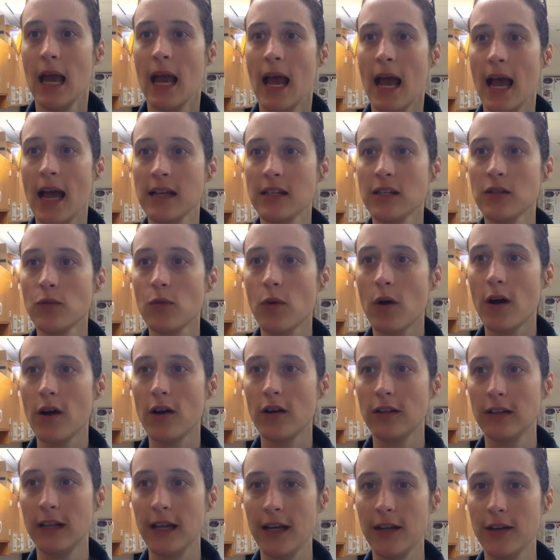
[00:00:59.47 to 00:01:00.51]
As the water
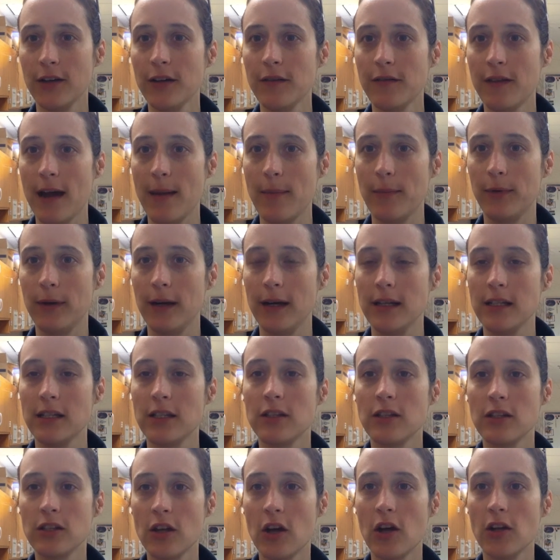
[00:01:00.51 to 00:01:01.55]
later evaporates, the
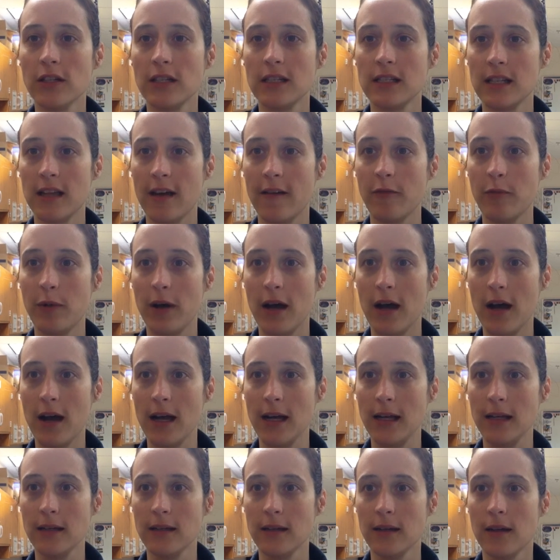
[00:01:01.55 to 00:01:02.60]
salt is left
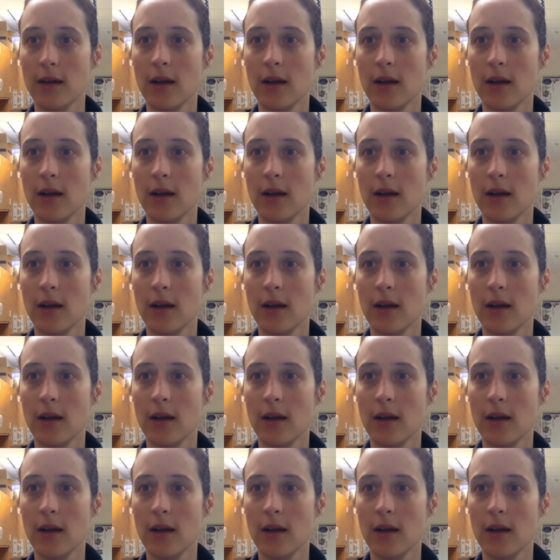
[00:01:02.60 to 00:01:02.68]
behind.